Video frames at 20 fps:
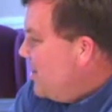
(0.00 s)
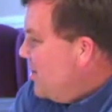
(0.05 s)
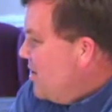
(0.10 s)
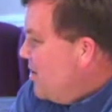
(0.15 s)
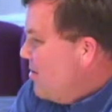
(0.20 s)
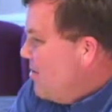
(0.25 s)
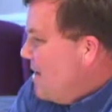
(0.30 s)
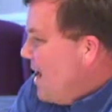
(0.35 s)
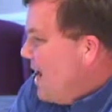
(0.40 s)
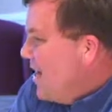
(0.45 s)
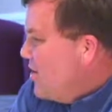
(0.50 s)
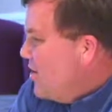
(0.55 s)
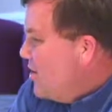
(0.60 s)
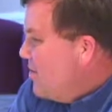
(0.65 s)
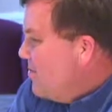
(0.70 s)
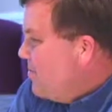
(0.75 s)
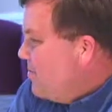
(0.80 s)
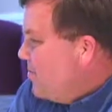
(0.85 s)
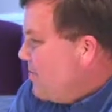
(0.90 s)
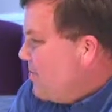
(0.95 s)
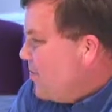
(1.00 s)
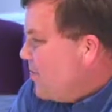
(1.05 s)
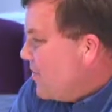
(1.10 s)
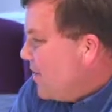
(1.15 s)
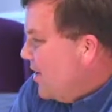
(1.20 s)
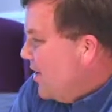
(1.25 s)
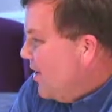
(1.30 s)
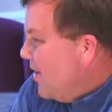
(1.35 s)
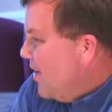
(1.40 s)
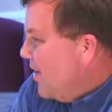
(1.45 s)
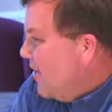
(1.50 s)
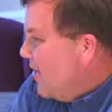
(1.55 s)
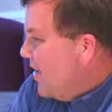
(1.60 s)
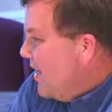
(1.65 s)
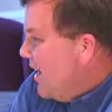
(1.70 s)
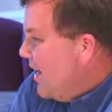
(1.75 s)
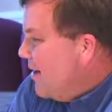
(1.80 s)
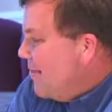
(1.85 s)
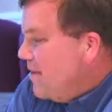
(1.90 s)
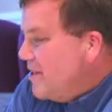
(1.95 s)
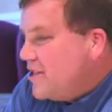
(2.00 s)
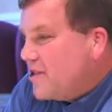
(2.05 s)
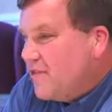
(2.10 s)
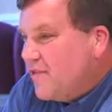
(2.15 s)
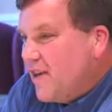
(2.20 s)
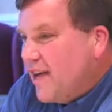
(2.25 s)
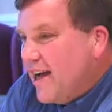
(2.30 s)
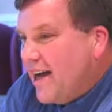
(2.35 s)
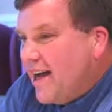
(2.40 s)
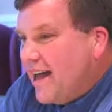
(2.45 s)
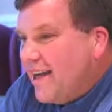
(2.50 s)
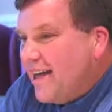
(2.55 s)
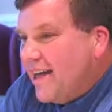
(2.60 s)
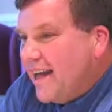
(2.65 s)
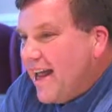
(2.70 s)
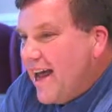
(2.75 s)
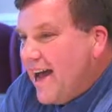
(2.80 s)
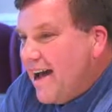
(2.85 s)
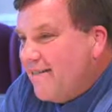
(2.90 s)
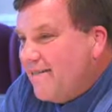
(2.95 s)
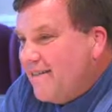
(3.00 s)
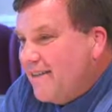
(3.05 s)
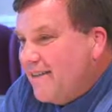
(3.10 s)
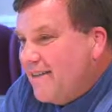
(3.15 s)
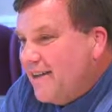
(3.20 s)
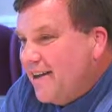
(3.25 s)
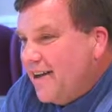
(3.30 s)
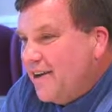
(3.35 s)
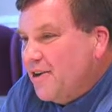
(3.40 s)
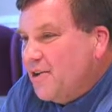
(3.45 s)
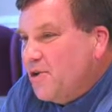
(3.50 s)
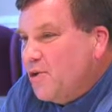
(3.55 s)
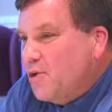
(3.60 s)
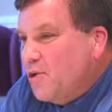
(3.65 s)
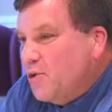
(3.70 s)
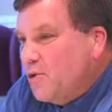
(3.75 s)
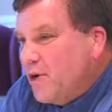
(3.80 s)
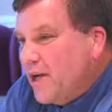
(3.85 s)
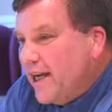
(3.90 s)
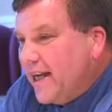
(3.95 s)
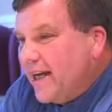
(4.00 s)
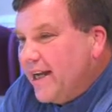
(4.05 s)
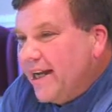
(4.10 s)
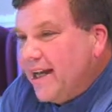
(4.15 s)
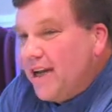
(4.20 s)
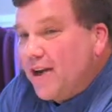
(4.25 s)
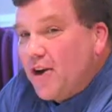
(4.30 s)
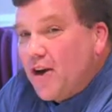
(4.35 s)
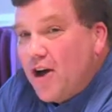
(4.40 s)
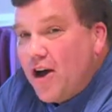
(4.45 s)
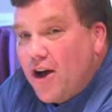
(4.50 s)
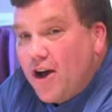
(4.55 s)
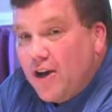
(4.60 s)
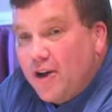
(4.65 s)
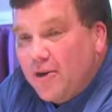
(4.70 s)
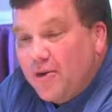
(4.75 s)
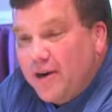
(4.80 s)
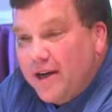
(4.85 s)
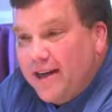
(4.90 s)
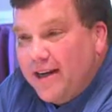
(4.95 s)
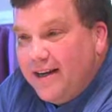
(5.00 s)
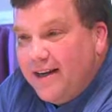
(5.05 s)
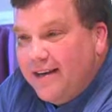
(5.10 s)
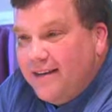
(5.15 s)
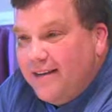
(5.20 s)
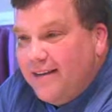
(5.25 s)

Can you imagine all the enemies of God laughing and hooting and hollering?